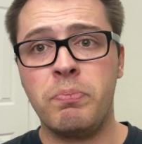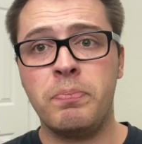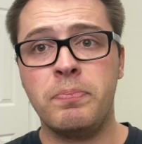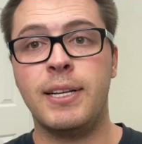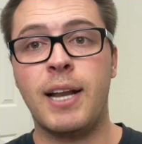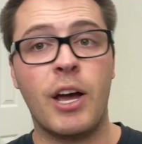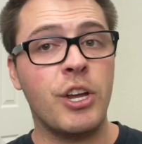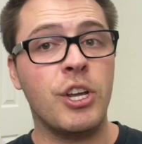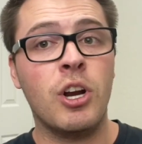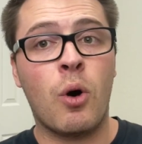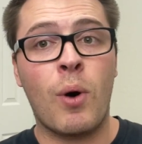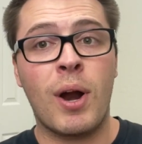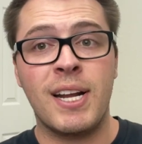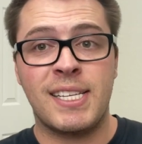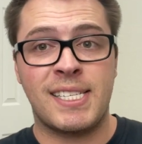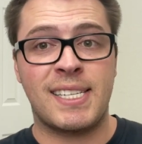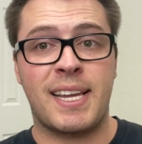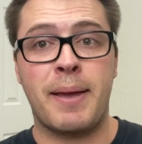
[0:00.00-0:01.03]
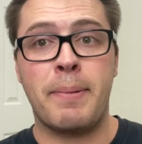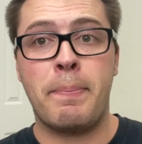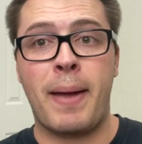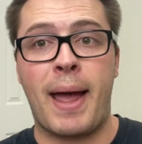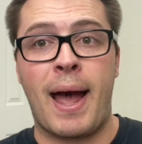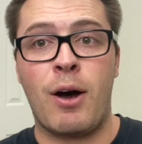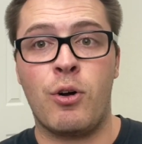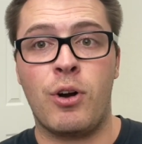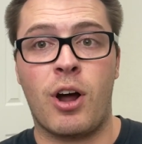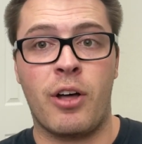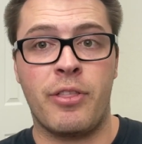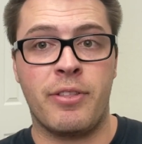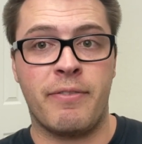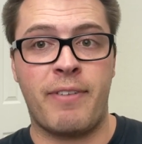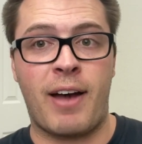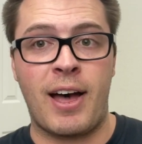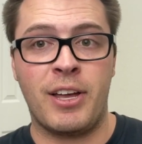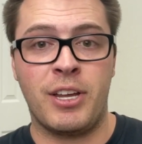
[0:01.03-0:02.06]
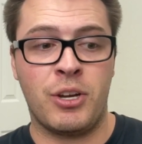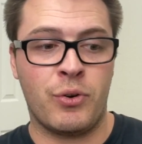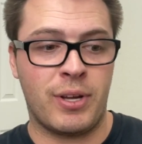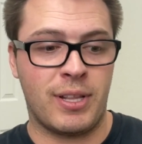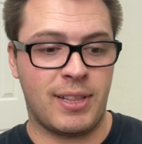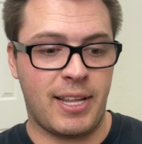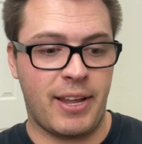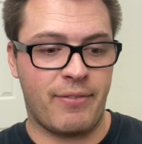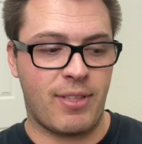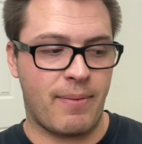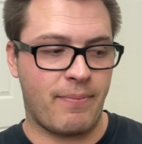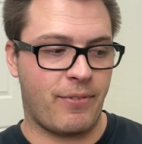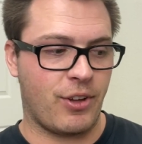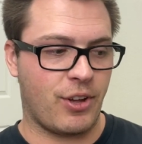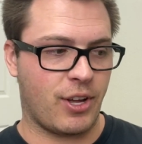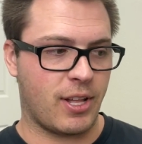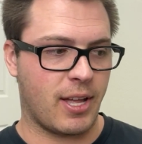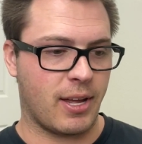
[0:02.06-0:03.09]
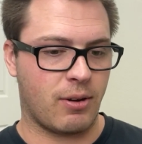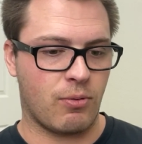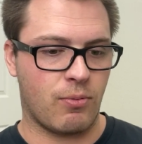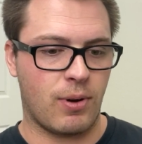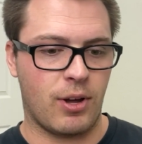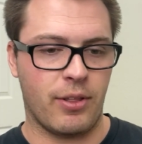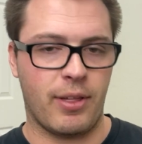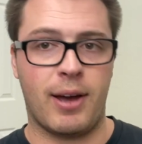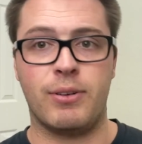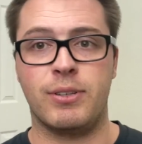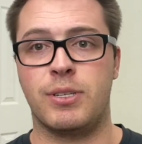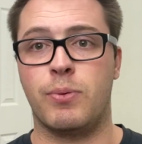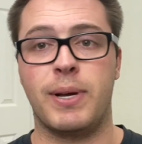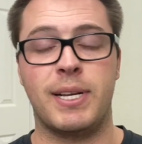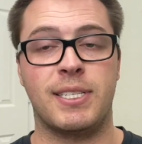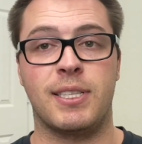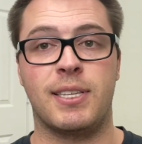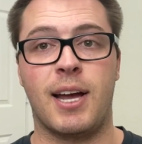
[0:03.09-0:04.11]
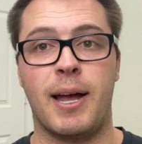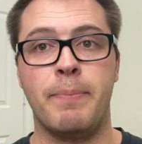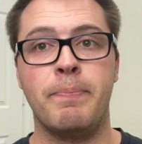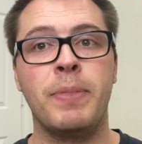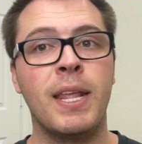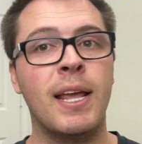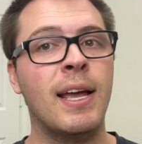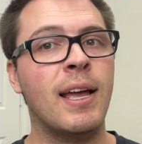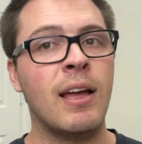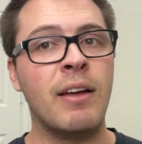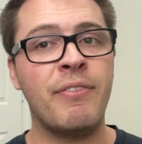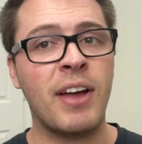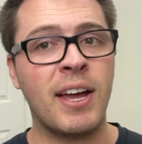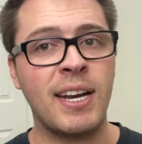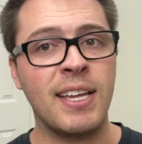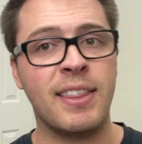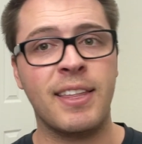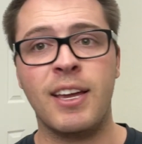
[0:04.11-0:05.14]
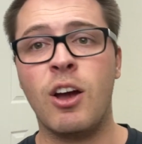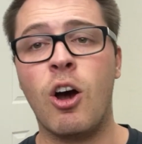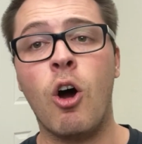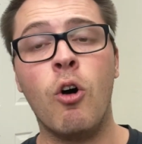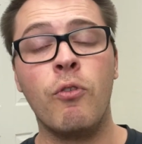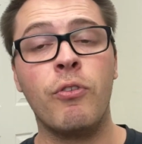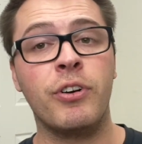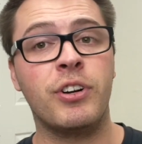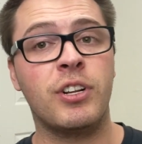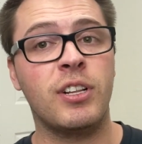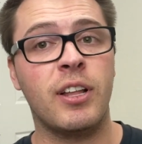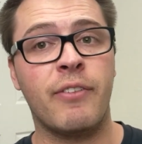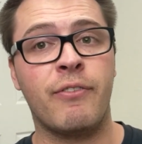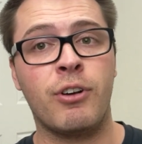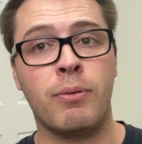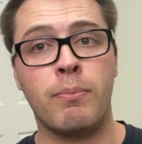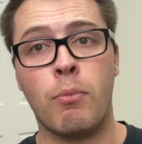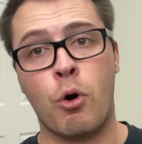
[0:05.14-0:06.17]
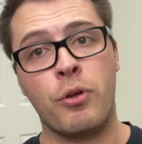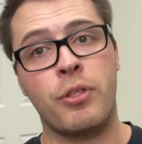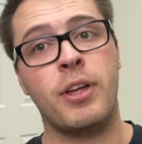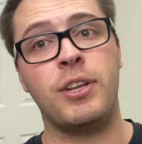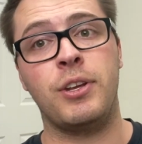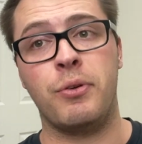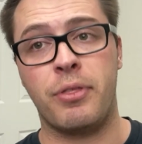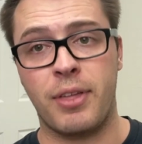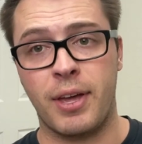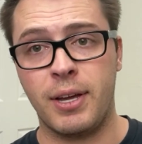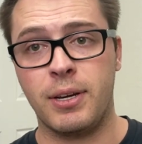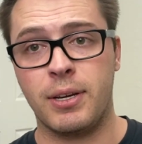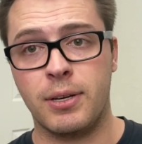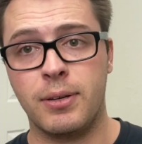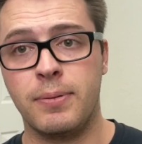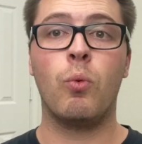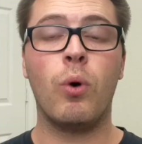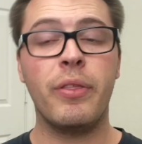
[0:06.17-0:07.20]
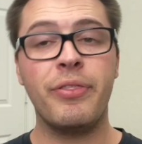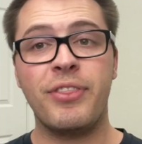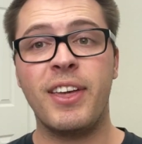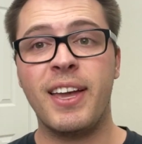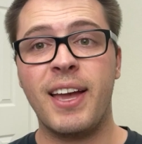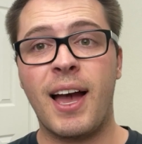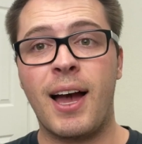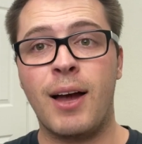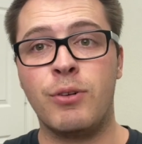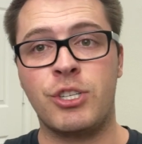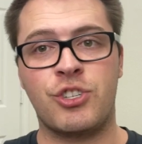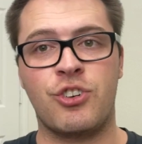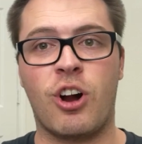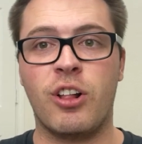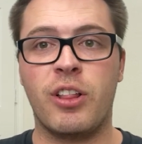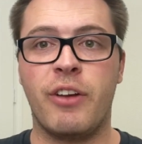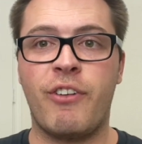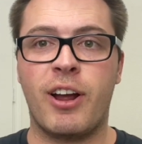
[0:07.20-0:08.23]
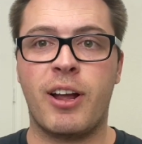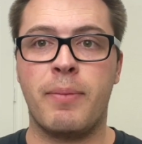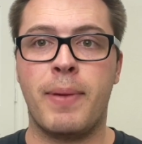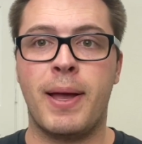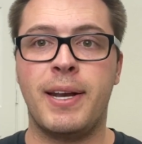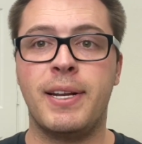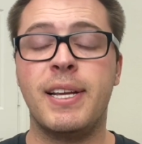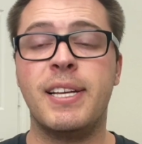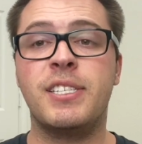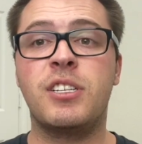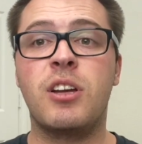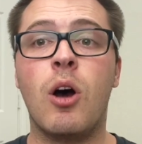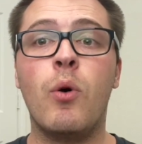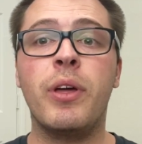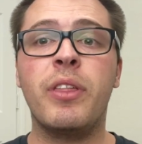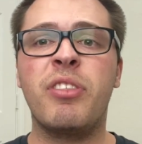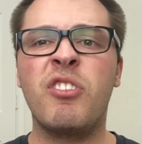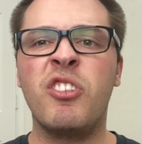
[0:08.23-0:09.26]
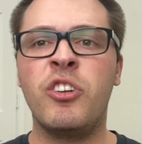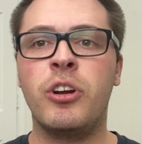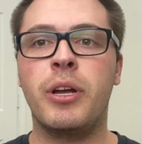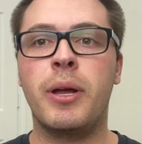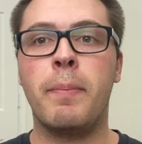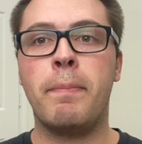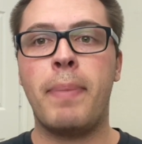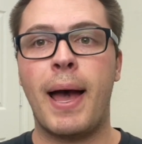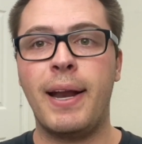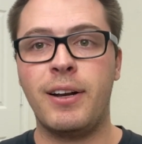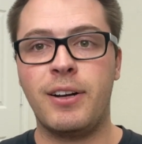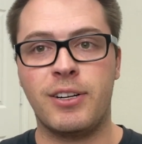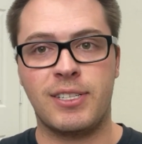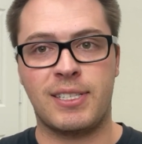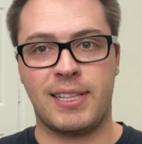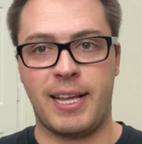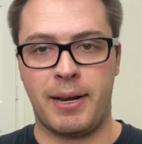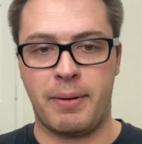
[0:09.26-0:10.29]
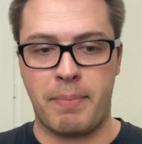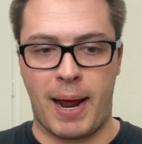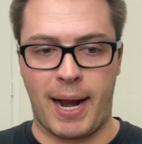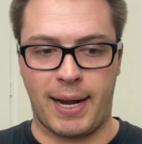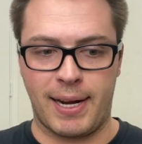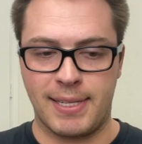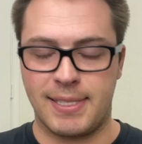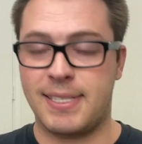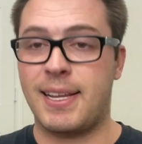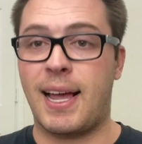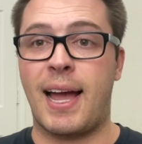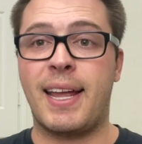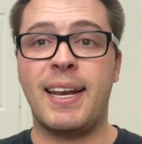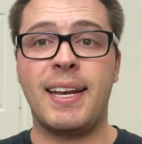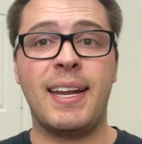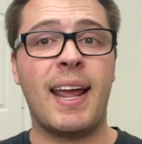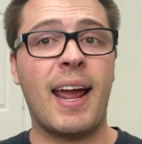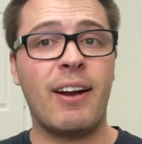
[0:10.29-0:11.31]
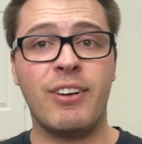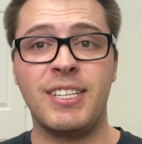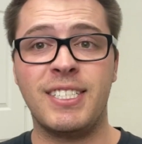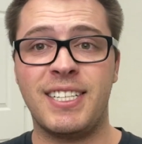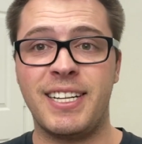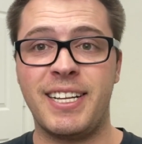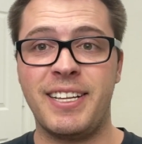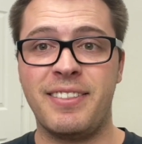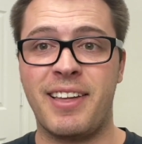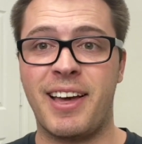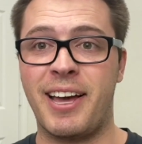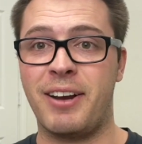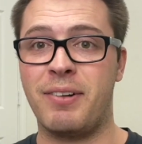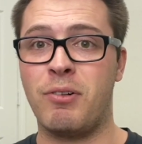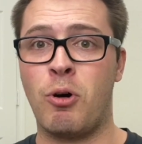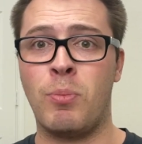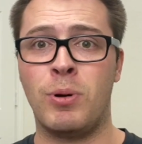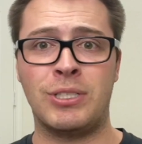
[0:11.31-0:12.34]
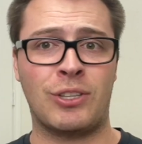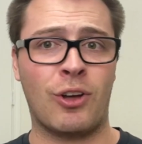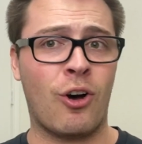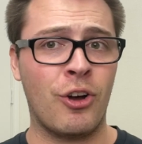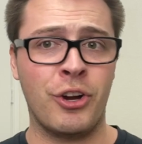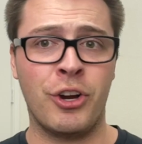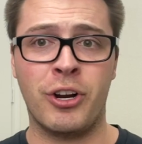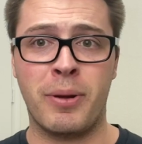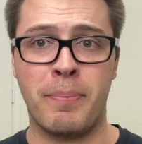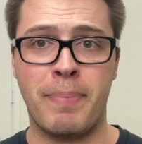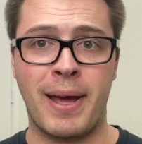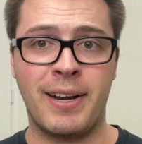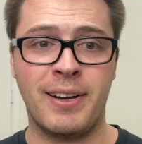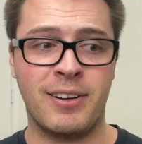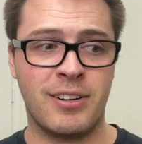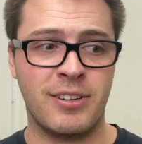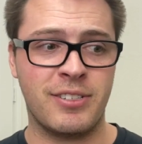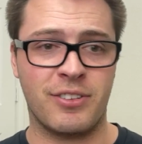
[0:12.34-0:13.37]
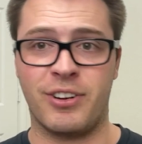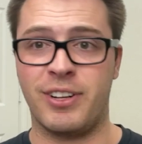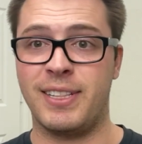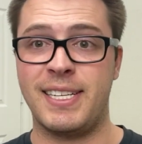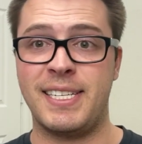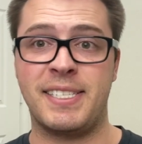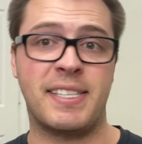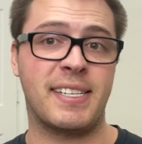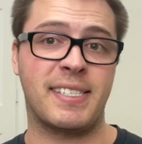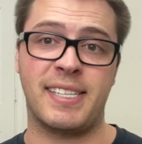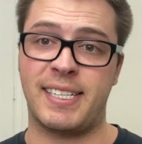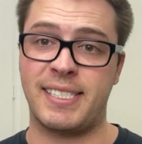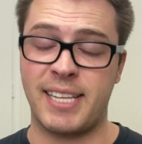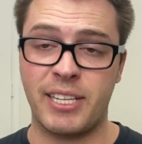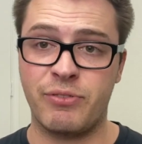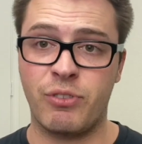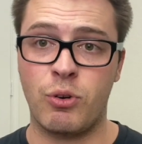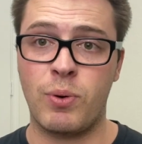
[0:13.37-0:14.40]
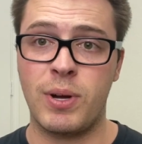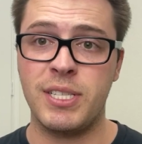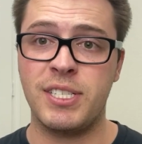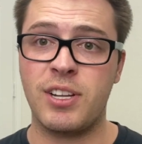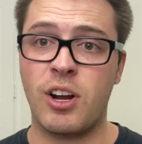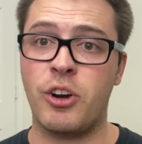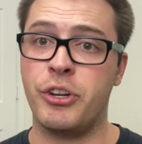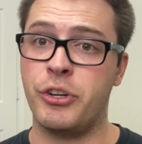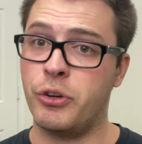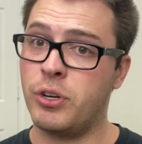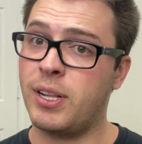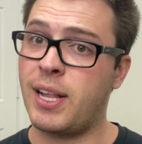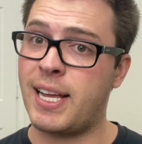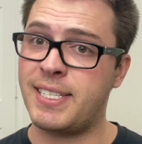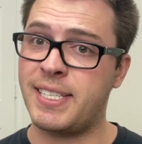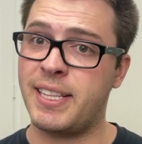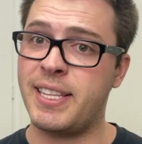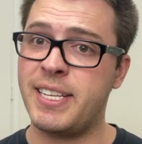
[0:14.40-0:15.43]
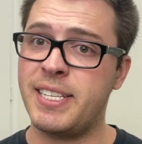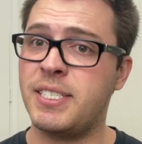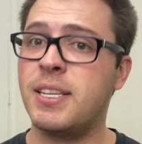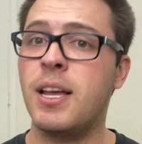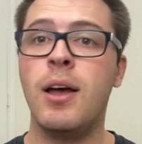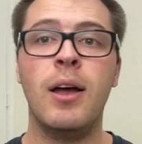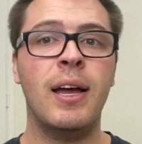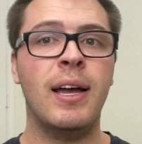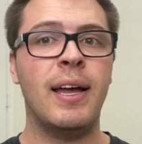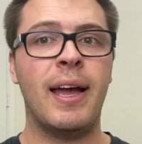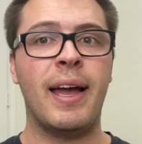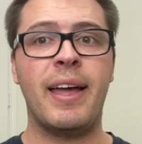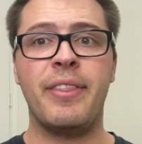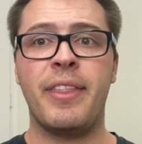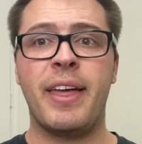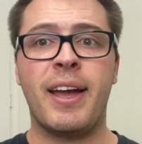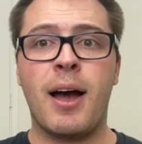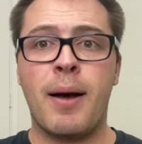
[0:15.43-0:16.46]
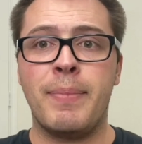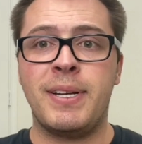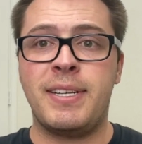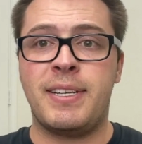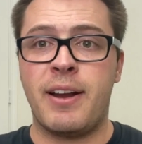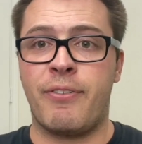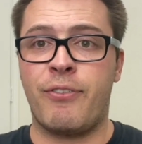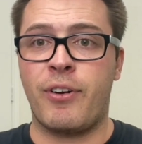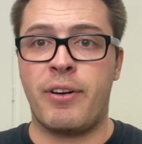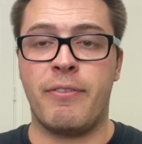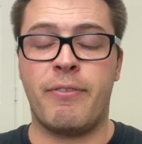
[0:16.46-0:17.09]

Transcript: Now, you don't want to skip out on the value and leave them feeling like, well, that was a waste of time. If anything, over deliver more than you think. One thing I would strongly recommend is going through your competitors' lead magnets. I can guarantee that almost all your competitors, or at least the successful ones, are utilizing these, and they come in different